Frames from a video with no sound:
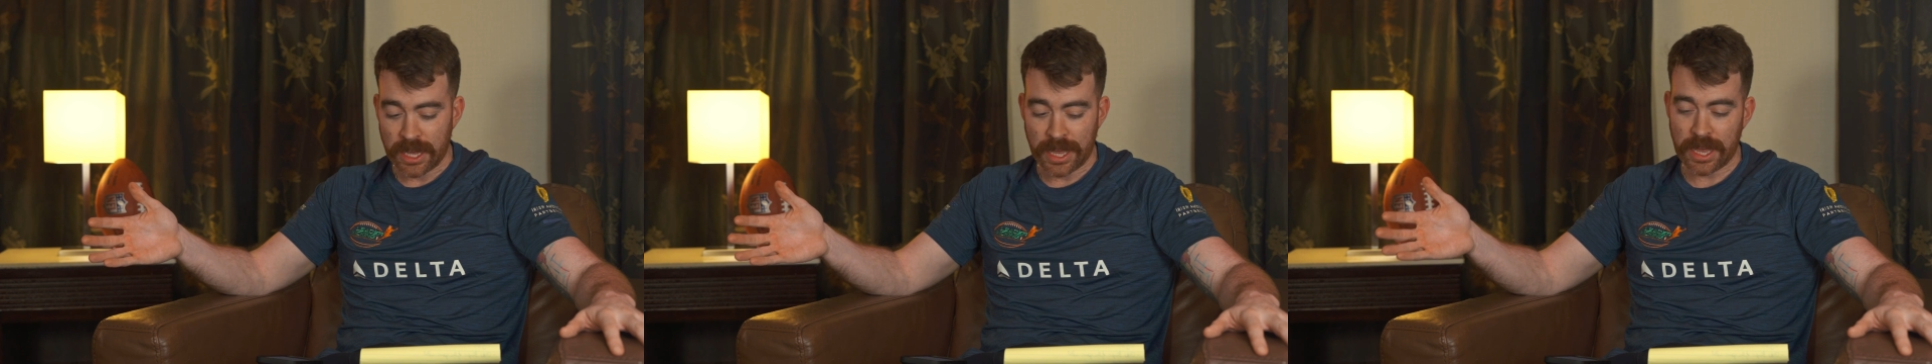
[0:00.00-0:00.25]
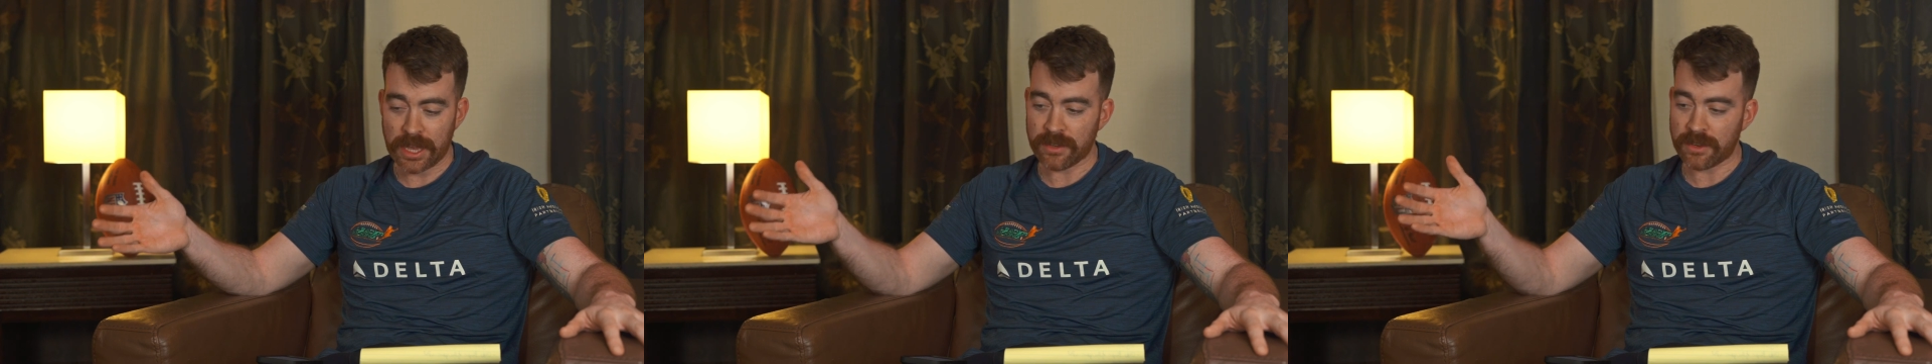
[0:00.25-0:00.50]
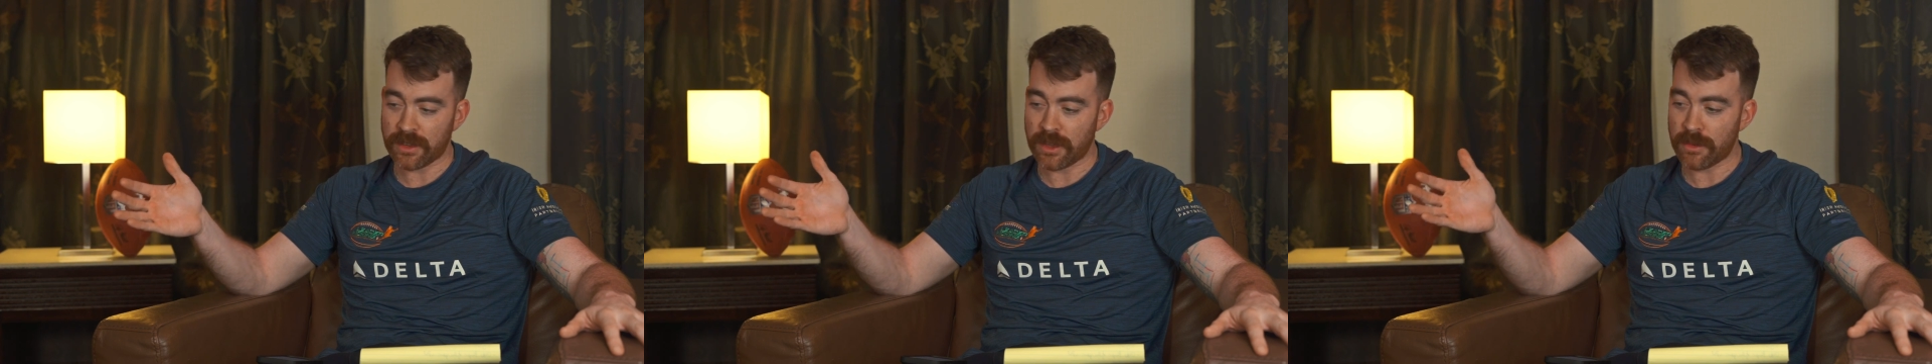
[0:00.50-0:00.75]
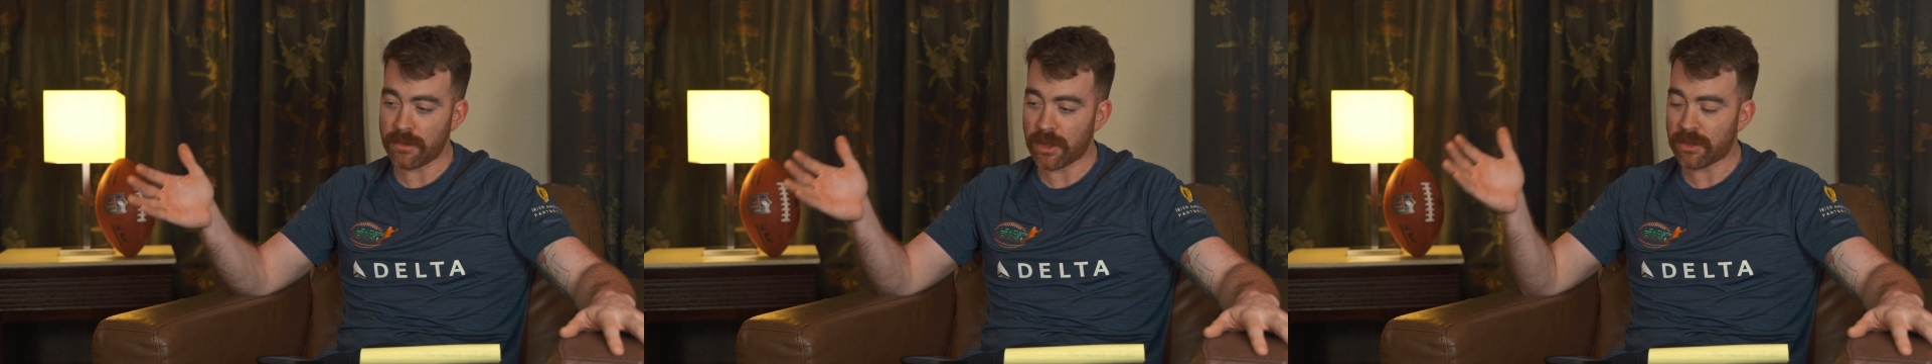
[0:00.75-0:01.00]
And
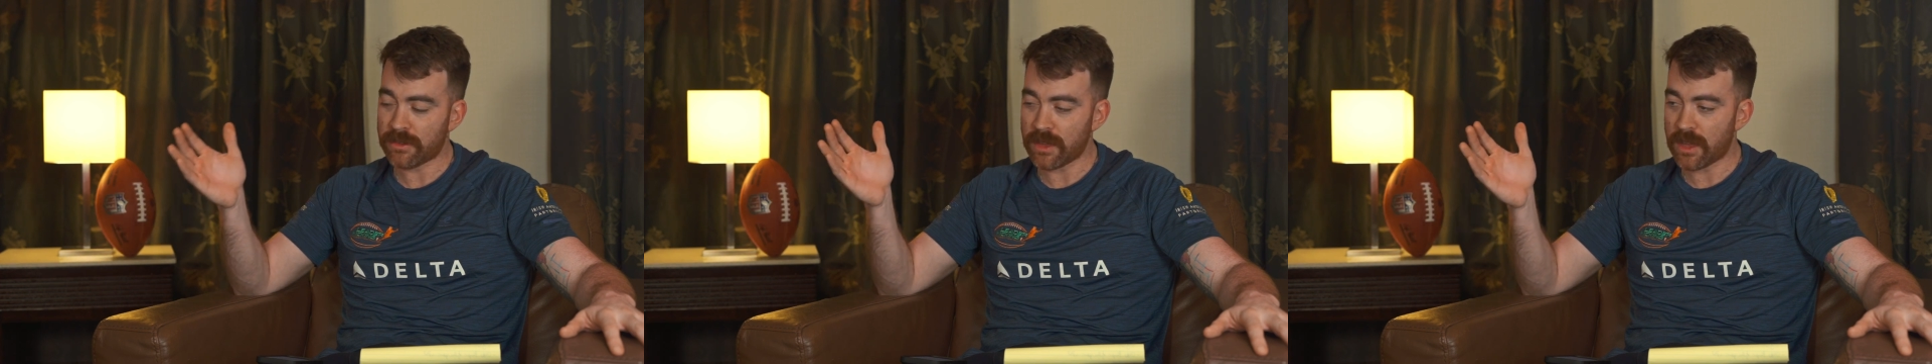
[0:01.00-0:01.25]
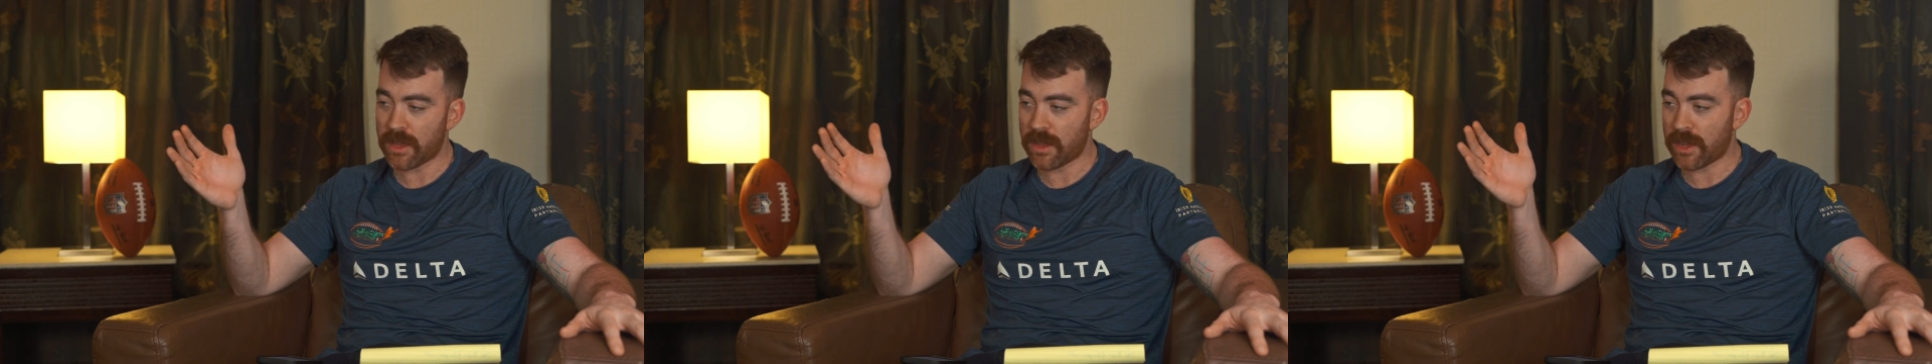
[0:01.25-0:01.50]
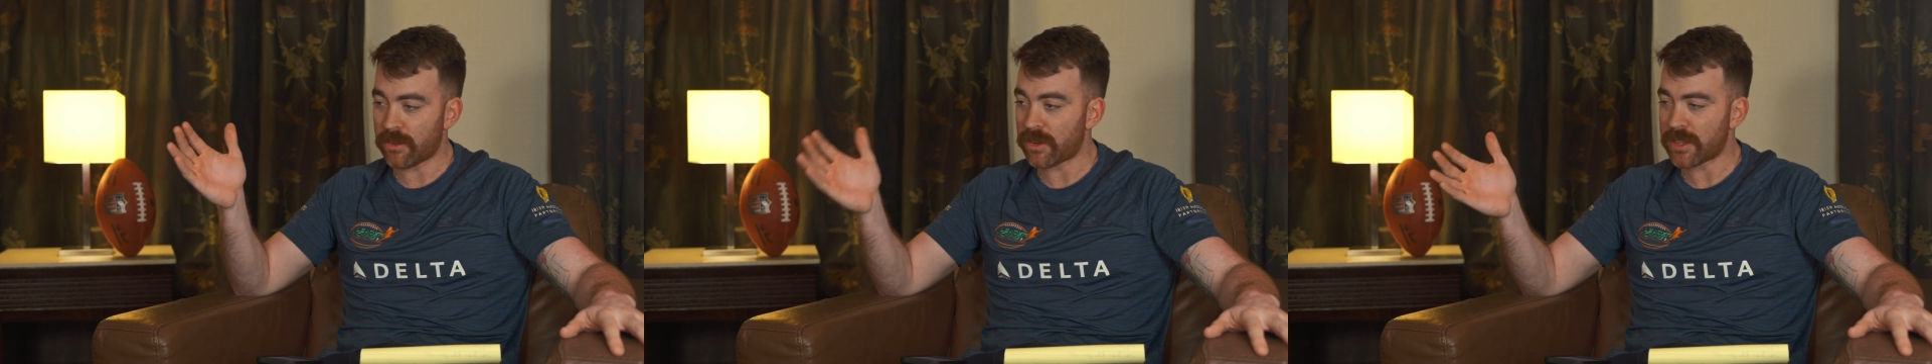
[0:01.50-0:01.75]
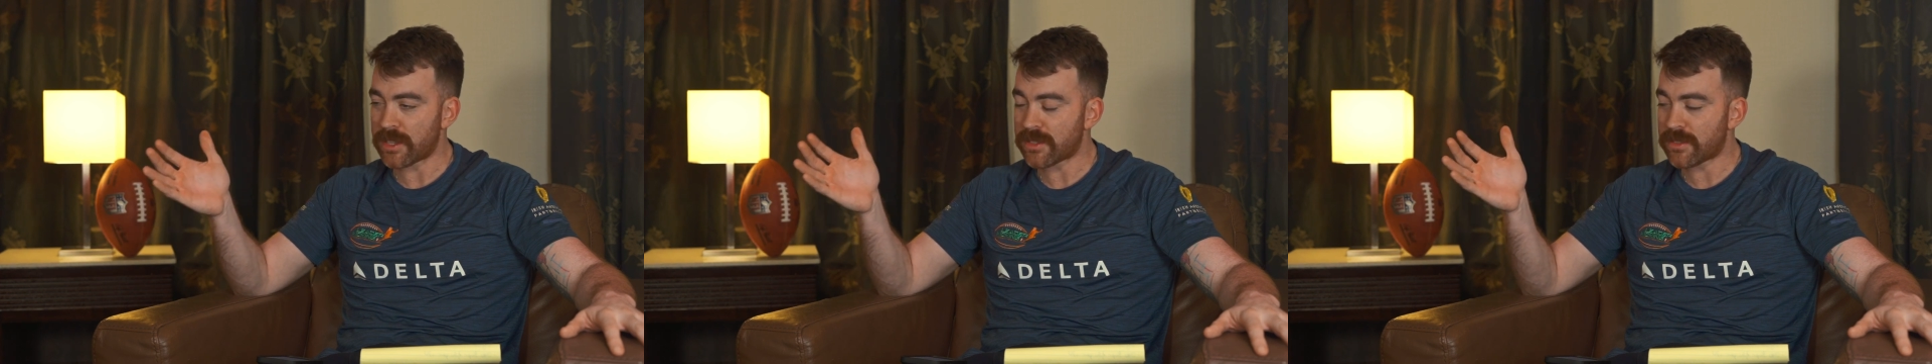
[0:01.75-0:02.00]
I don't
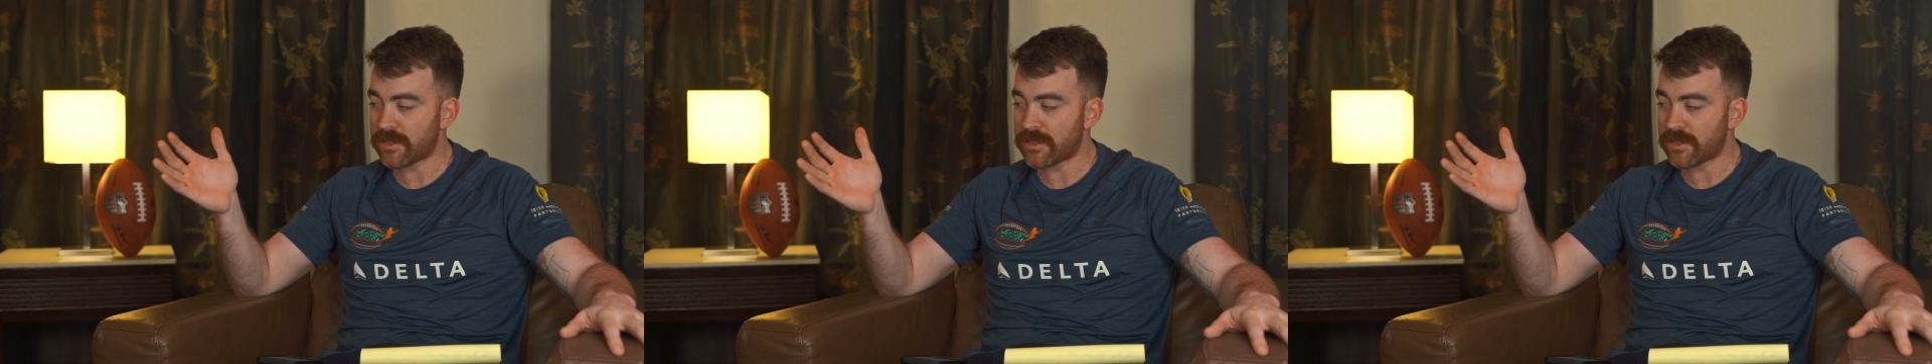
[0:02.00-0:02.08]
think